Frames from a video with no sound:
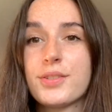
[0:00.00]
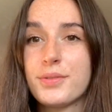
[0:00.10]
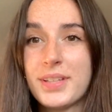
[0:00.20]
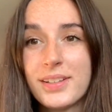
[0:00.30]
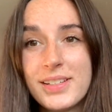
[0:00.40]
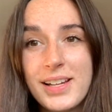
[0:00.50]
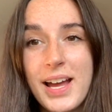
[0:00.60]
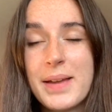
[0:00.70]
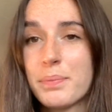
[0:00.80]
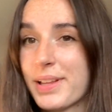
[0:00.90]
Dylan and
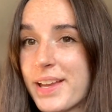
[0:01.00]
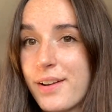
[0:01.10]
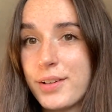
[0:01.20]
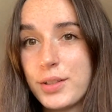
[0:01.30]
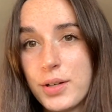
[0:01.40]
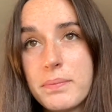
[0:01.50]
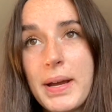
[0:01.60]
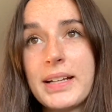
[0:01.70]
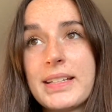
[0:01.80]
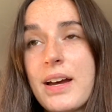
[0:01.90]
I plan on going
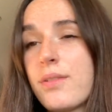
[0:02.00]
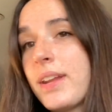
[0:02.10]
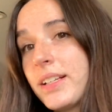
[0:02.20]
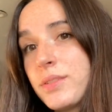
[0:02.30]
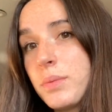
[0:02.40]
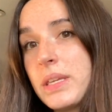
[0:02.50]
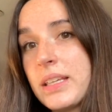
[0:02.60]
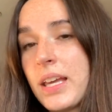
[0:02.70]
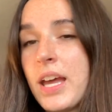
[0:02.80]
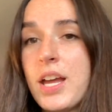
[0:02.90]
back down next
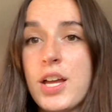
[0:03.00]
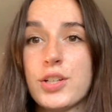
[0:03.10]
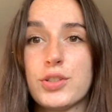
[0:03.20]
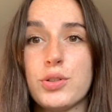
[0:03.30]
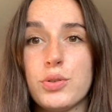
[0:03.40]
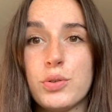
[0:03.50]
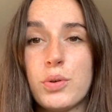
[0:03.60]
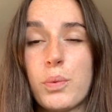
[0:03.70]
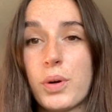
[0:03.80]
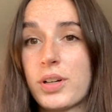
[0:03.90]
week
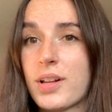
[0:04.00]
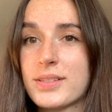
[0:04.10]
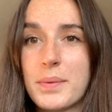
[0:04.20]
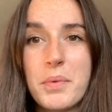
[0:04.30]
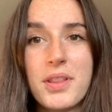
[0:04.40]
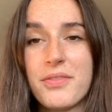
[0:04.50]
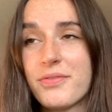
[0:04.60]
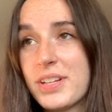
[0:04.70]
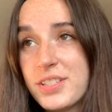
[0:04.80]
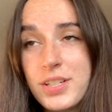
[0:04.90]
to work on some of the
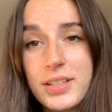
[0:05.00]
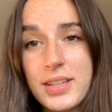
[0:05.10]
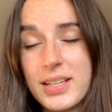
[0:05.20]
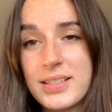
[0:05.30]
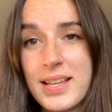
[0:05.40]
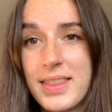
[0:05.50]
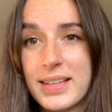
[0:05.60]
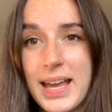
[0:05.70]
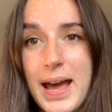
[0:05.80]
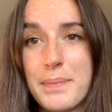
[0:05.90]
finishing things in the
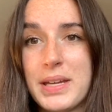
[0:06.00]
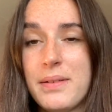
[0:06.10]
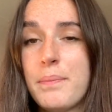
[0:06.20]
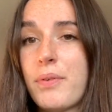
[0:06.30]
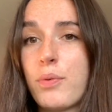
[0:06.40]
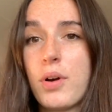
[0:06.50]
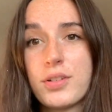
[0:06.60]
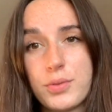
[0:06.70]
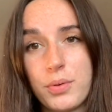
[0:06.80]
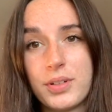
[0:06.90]
cabin before our
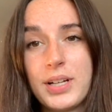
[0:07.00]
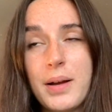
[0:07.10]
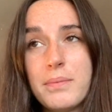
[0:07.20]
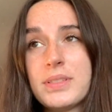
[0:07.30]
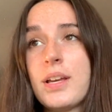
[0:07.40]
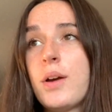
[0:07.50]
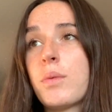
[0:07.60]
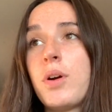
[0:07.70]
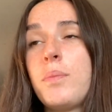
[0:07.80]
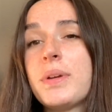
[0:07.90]
solar comes.
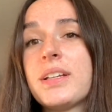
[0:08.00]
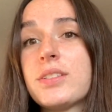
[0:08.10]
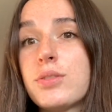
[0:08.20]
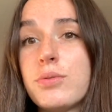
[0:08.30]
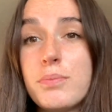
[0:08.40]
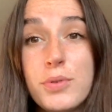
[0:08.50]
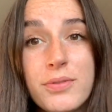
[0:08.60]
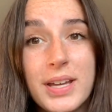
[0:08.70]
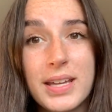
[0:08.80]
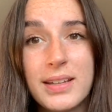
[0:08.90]
We're hoping to move
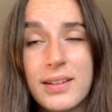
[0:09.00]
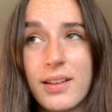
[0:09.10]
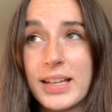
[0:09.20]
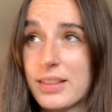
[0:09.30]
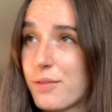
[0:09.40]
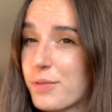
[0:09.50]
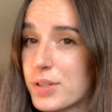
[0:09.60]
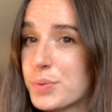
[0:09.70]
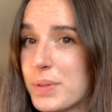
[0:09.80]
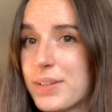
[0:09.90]
in like the
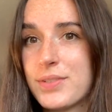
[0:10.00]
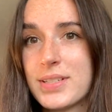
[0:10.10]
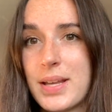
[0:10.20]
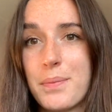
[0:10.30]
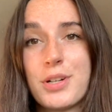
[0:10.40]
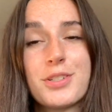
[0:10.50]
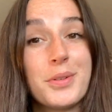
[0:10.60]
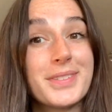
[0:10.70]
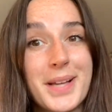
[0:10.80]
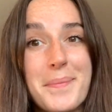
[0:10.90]
first week of December, so
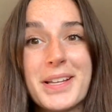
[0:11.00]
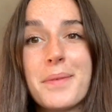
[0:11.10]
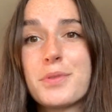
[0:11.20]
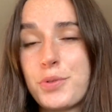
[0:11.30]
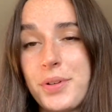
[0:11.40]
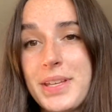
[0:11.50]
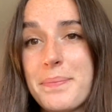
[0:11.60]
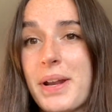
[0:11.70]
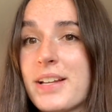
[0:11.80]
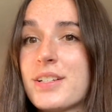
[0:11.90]
it's coming up shortly.
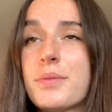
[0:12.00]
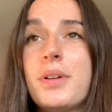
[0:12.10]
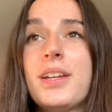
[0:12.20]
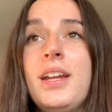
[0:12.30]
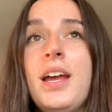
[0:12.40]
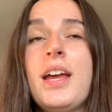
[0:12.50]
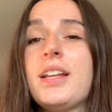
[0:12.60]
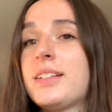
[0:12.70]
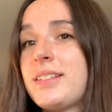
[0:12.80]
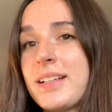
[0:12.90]
But I just wanted
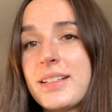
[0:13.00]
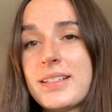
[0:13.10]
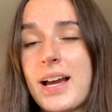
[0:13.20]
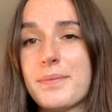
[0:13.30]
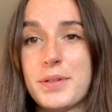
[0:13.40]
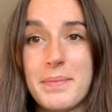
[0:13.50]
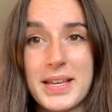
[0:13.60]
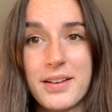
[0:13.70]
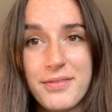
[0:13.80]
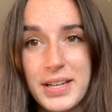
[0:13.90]
to take the time to make
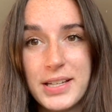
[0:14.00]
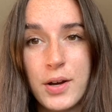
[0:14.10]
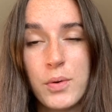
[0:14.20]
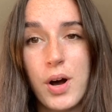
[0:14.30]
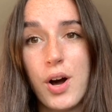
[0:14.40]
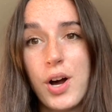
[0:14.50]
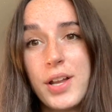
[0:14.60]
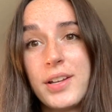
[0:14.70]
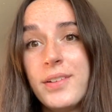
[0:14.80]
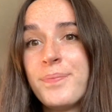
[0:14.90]
a video
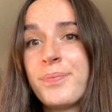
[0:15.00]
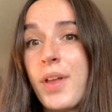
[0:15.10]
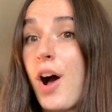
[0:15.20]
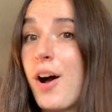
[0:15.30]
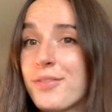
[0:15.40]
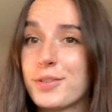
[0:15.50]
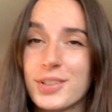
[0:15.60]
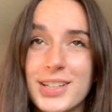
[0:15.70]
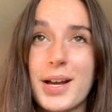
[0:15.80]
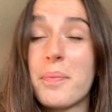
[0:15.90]
on
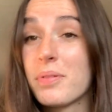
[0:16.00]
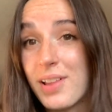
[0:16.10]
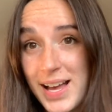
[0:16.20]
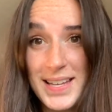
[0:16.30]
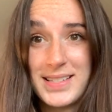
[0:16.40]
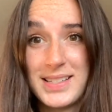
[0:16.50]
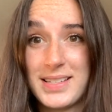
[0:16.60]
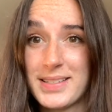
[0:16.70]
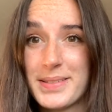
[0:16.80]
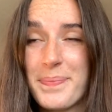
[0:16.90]
off-grid
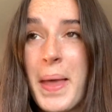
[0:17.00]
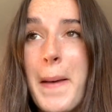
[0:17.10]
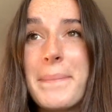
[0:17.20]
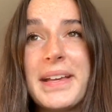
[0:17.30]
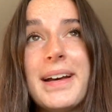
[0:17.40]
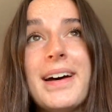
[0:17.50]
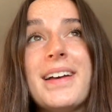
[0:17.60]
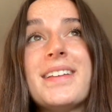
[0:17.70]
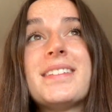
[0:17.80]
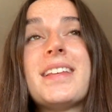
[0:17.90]
appliances
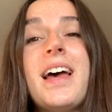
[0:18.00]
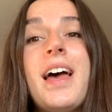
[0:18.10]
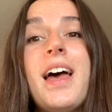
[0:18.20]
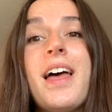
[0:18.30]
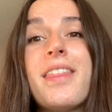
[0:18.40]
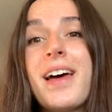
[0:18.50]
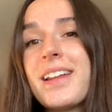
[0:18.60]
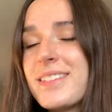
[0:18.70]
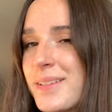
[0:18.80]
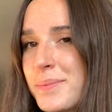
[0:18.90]
because that
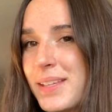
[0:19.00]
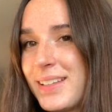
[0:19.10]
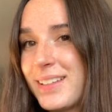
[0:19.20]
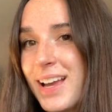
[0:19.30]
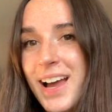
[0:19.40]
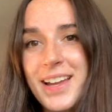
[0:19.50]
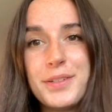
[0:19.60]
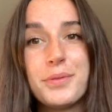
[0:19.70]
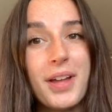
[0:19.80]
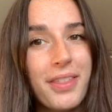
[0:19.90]
is something I
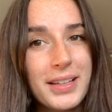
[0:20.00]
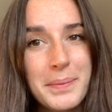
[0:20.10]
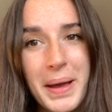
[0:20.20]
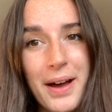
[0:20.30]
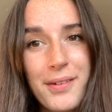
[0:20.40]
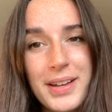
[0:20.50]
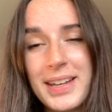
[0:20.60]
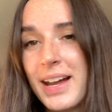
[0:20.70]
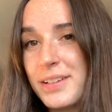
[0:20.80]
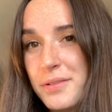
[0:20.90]
knew nothing about and
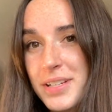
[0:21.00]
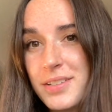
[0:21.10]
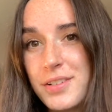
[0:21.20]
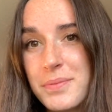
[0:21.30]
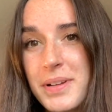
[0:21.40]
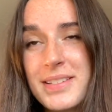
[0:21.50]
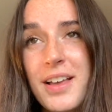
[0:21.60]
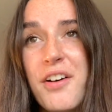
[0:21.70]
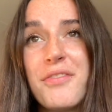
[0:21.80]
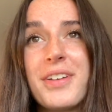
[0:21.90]
had to research
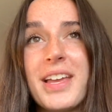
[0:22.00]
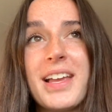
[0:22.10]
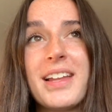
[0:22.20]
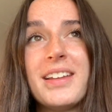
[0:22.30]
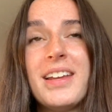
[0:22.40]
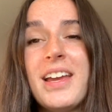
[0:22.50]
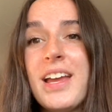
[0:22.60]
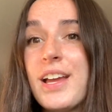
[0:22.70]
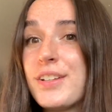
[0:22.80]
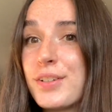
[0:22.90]
myself, and
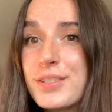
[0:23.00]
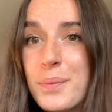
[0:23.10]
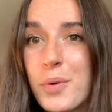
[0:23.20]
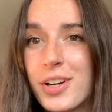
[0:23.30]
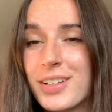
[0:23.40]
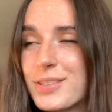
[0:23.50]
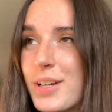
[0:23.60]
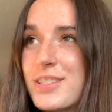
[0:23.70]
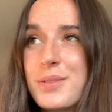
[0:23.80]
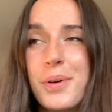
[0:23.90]
it took some work. So I
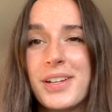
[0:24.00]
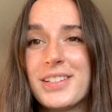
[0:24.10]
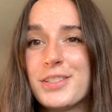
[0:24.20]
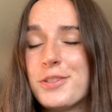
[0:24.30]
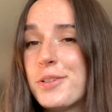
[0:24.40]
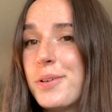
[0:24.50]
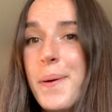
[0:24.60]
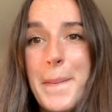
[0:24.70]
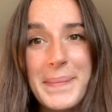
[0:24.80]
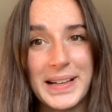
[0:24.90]
just wanted to
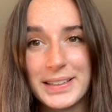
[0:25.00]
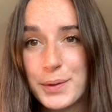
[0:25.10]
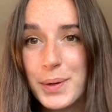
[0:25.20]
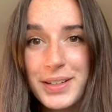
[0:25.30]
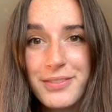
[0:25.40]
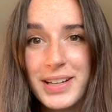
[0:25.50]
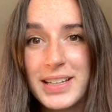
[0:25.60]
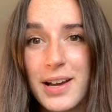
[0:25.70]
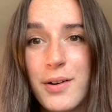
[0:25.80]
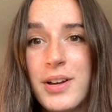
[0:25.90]
make a quick
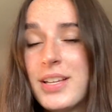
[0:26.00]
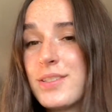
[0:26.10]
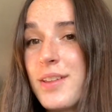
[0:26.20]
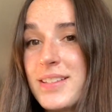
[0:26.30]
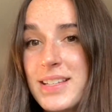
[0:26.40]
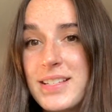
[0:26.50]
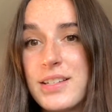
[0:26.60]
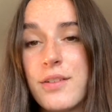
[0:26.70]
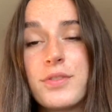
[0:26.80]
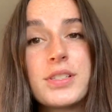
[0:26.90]
video so that's
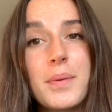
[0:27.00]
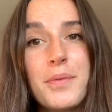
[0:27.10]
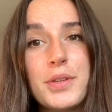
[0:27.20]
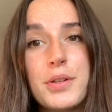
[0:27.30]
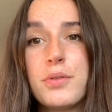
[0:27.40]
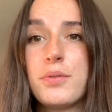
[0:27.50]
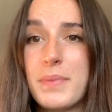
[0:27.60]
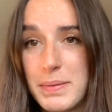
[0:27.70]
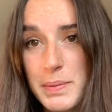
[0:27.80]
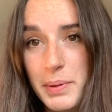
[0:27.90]
easier for some of you who
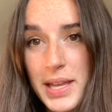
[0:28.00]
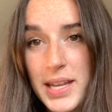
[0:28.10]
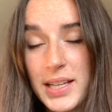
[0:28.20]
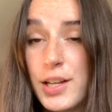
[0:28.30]
may be planning